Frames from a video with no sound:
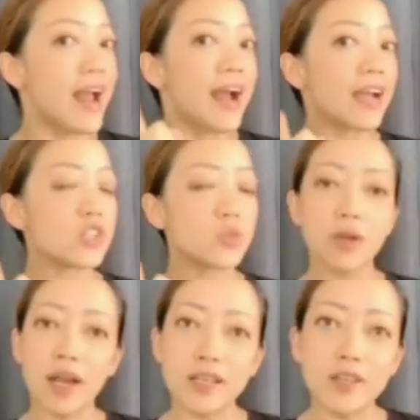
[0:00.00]
I swear
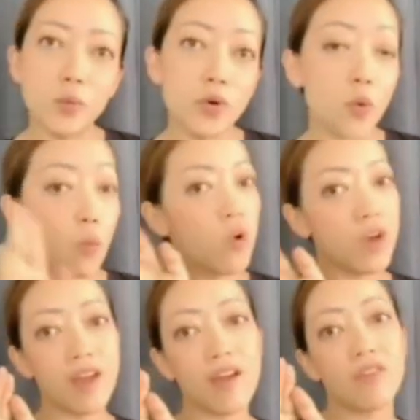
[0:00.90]
I hear the word
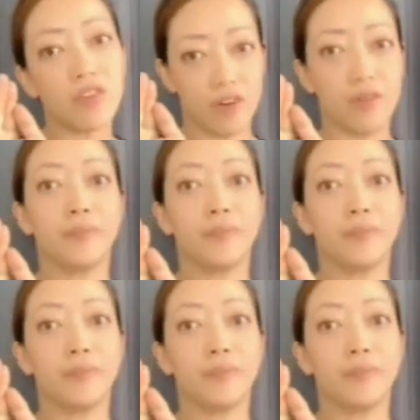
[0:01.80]
whatever